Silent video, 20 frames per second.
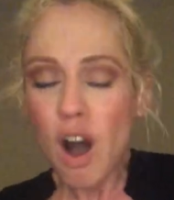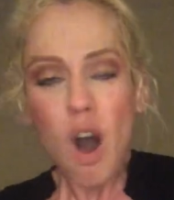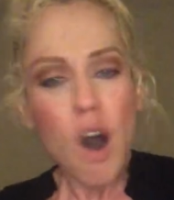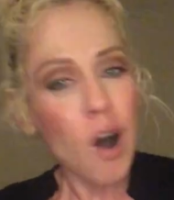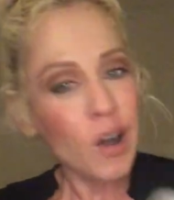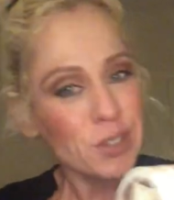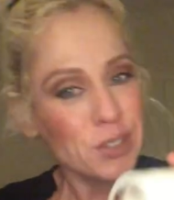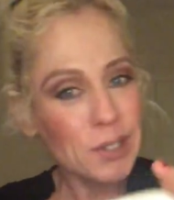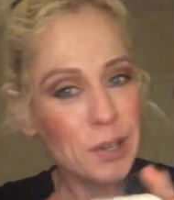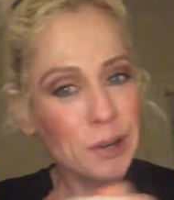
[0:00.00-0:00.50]

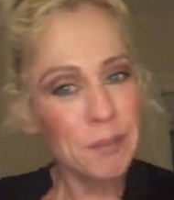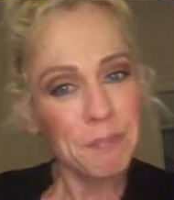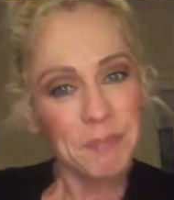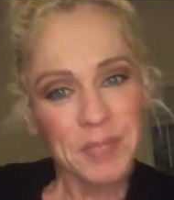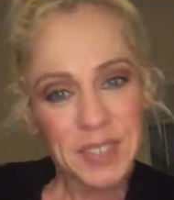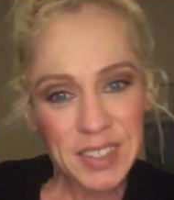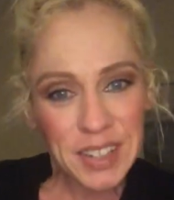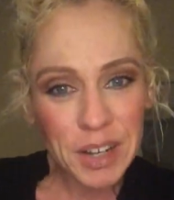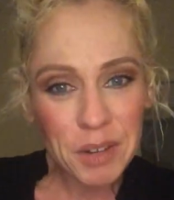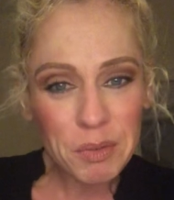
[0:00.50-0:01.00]
Also,
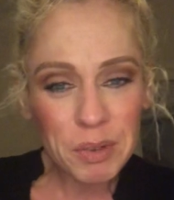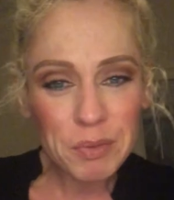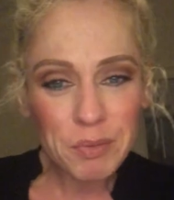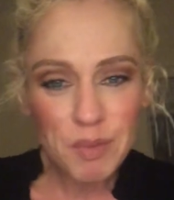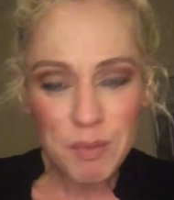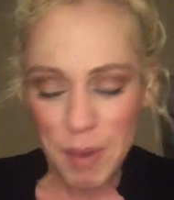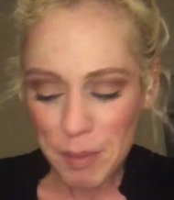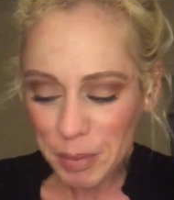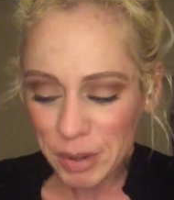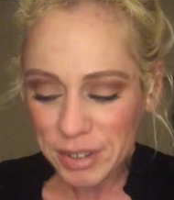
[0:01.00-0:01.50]
does anyone
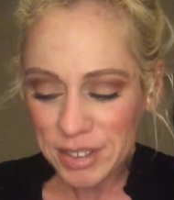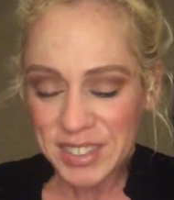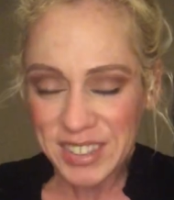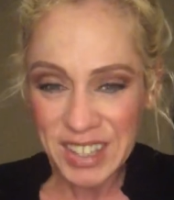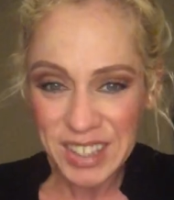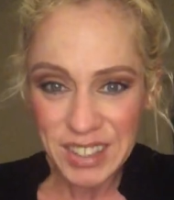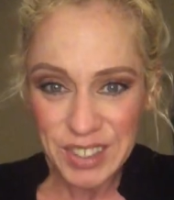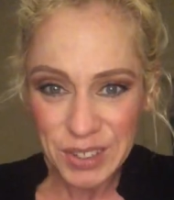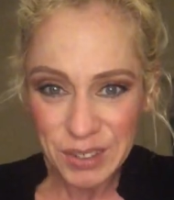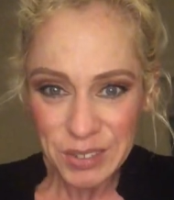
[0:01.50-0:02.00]
remember
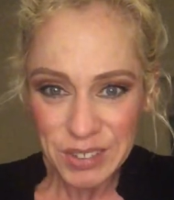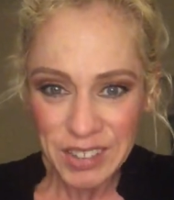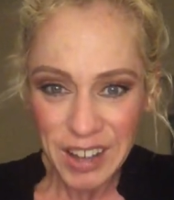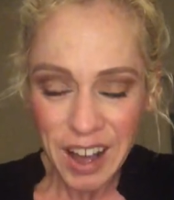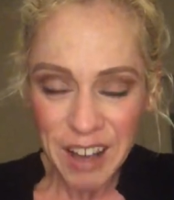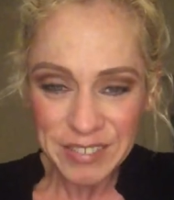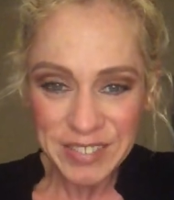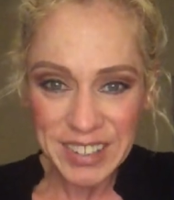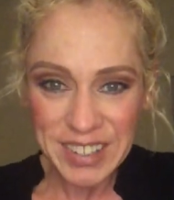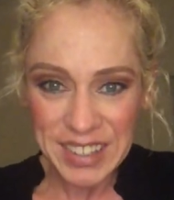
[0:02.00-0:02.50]
Skin So
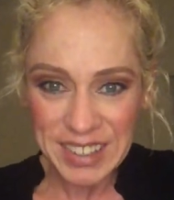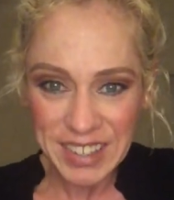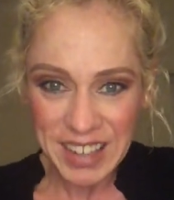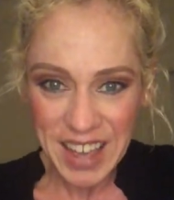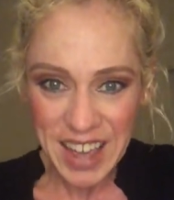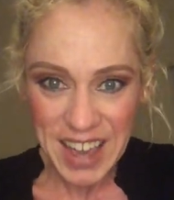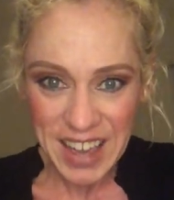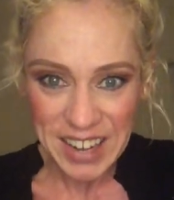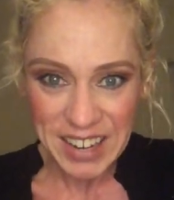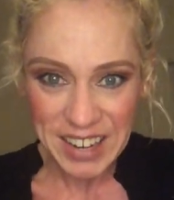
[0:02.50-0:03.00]
Soft in the
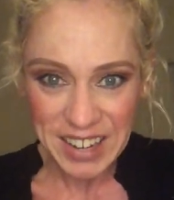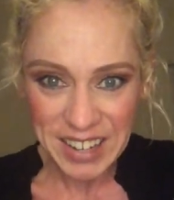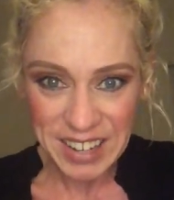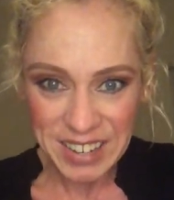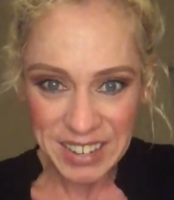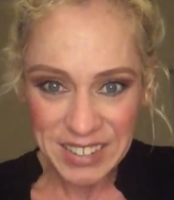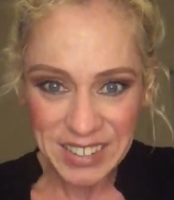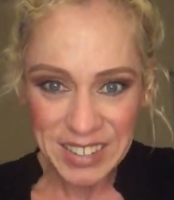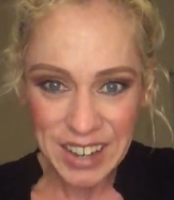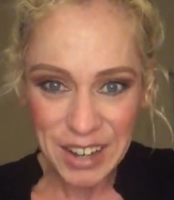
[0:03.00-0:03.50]

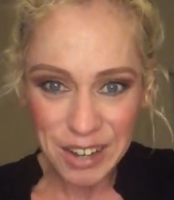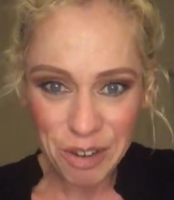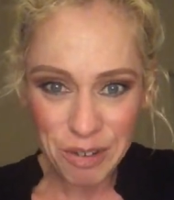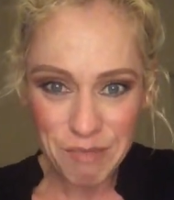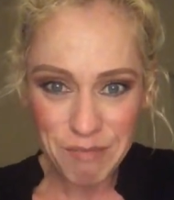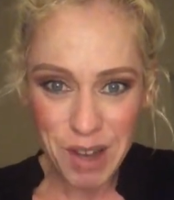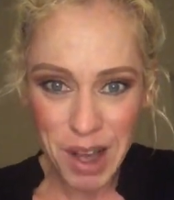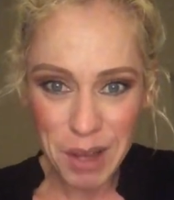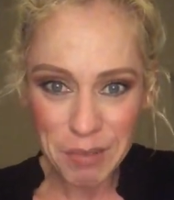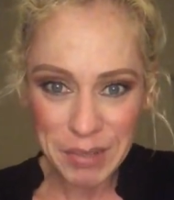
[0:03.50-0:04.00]
80s and your
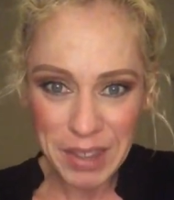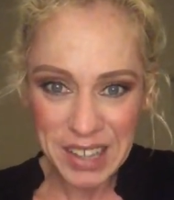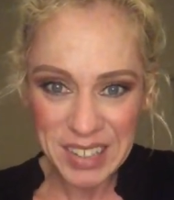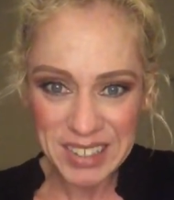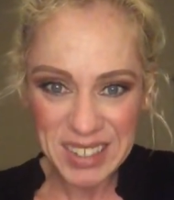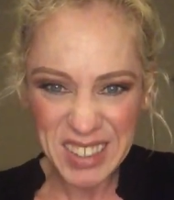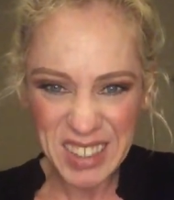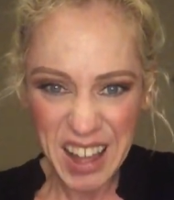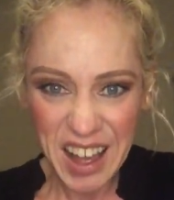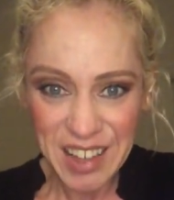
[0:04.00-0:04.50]
mom like
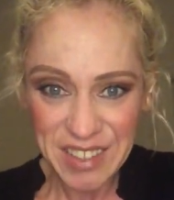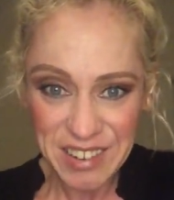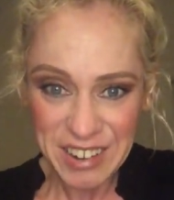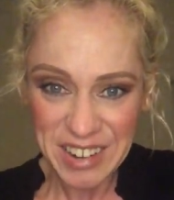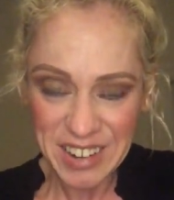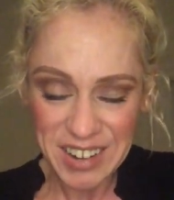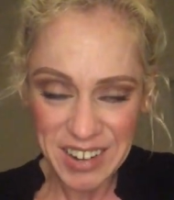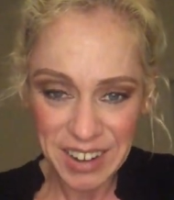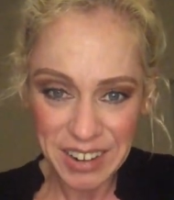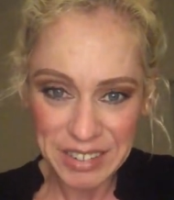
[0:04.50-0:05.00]

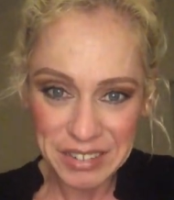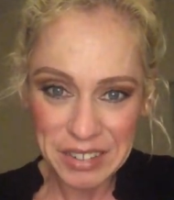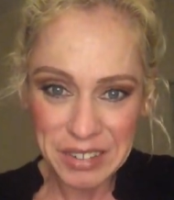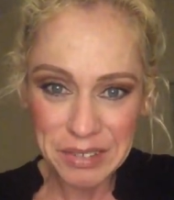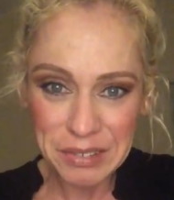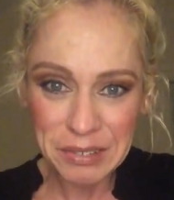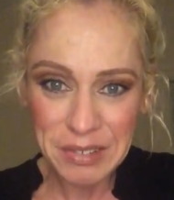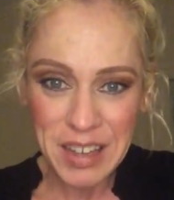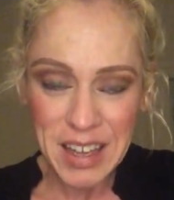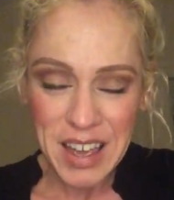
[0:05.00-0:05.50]
slathered it on
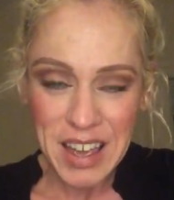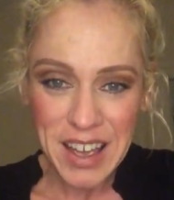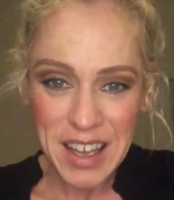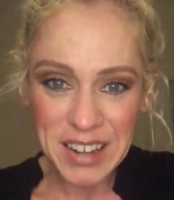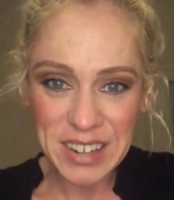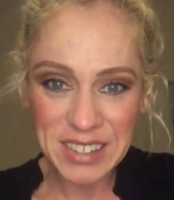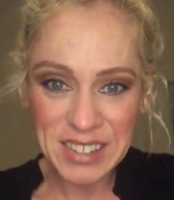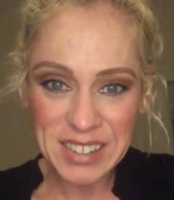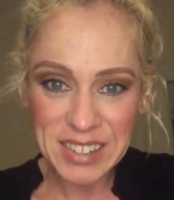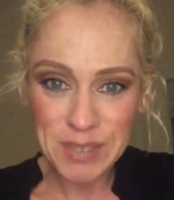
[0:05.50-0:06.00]
you
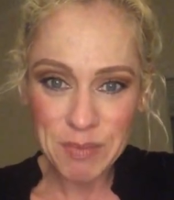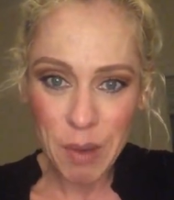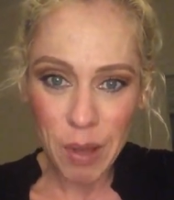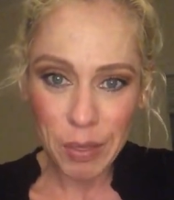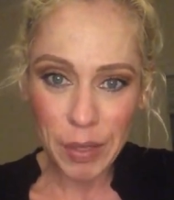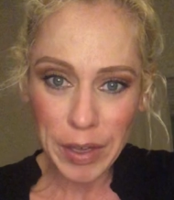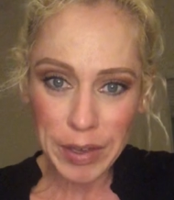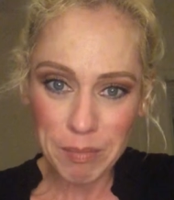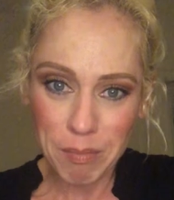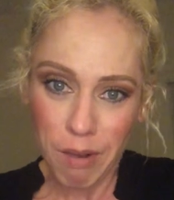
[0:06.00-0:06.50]
and it smelled
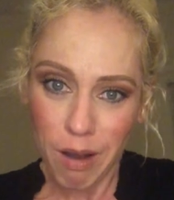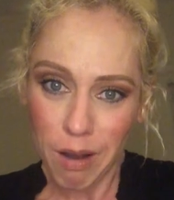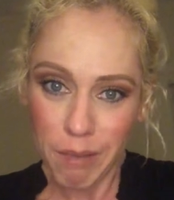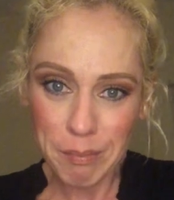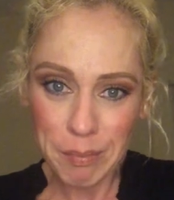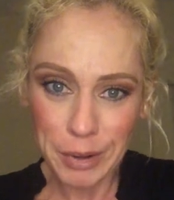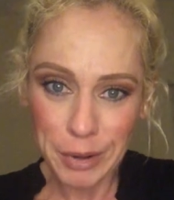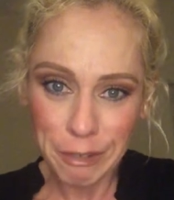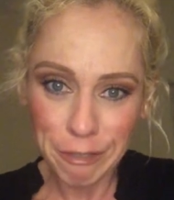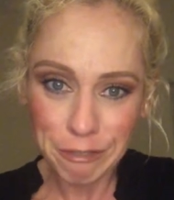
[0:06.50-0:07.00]
like mom
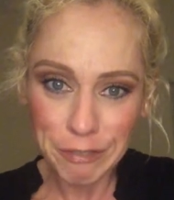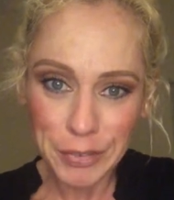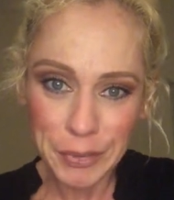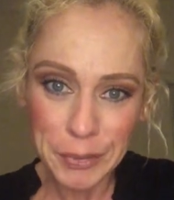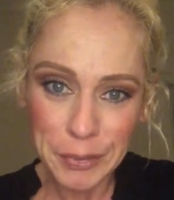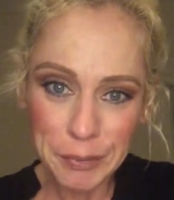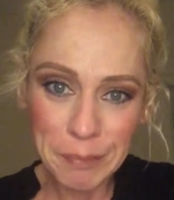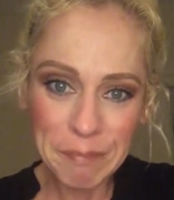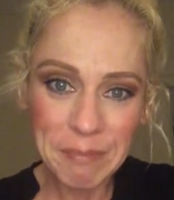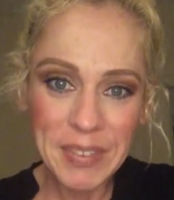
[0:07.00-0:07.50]

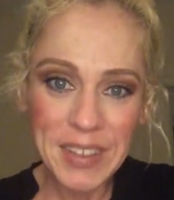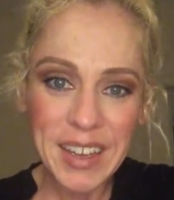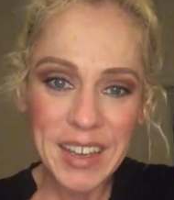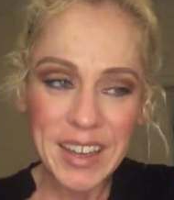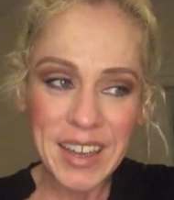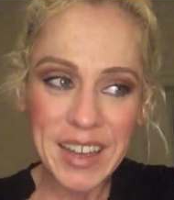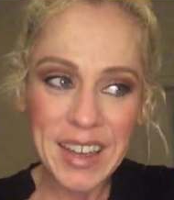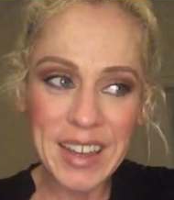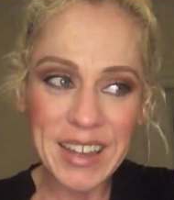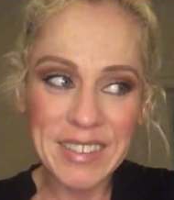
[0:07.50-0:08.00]
perfume
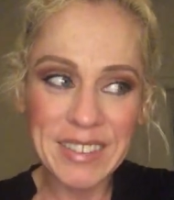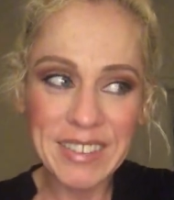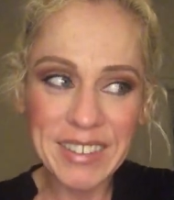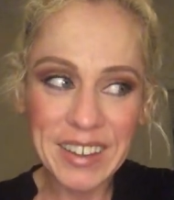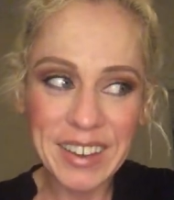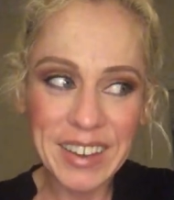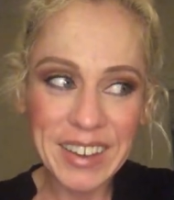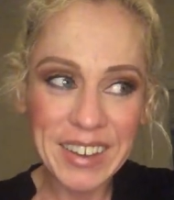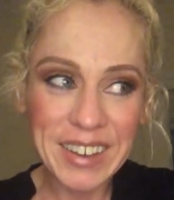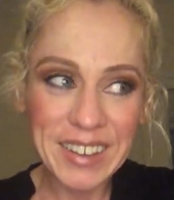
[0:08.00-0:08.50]
and
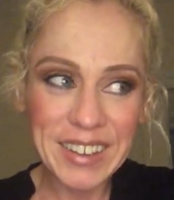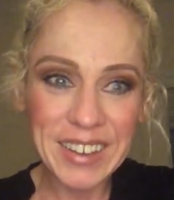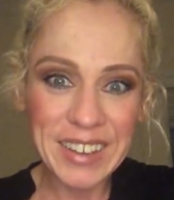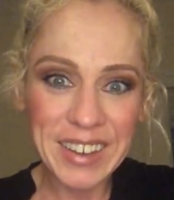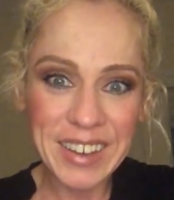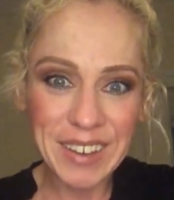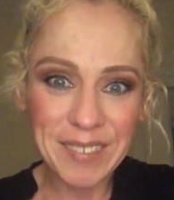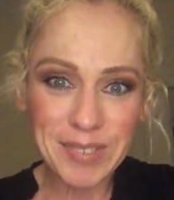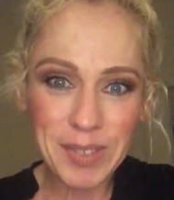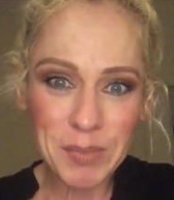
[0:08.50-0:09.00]
like it
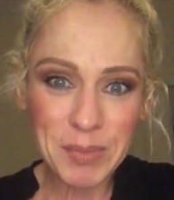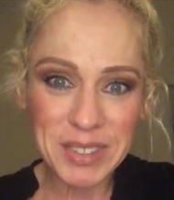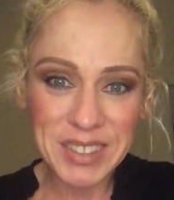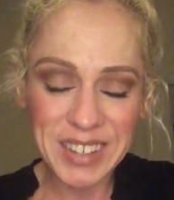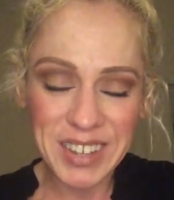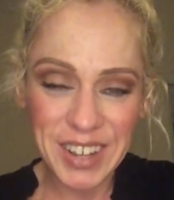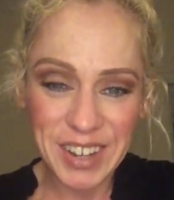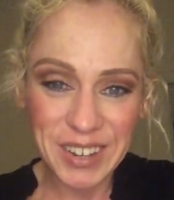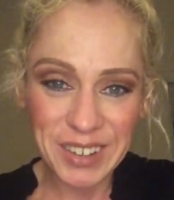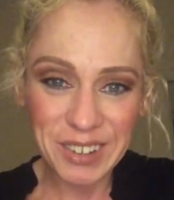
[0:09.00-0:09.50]
kept the
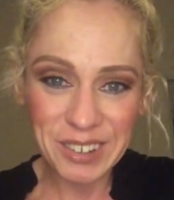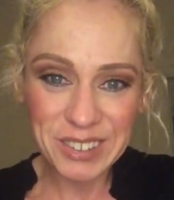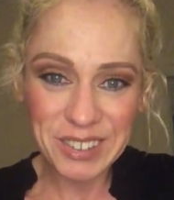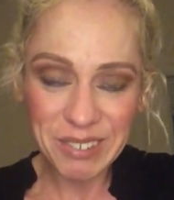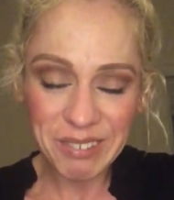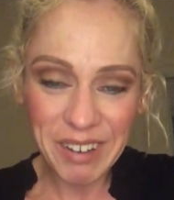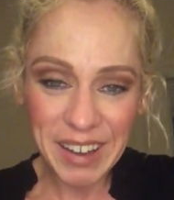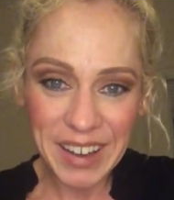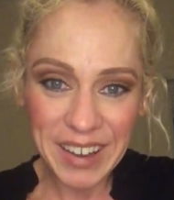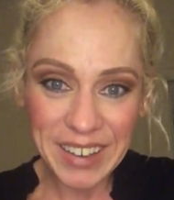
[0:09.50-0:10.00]
mosquitoes
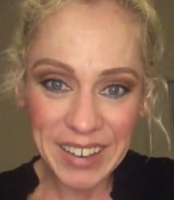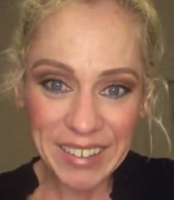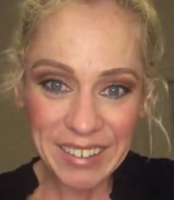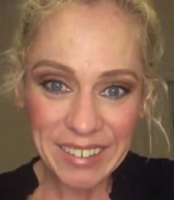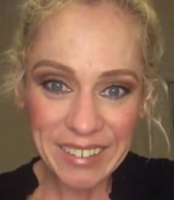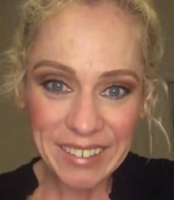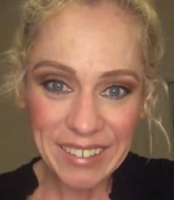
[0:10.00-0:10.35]
away?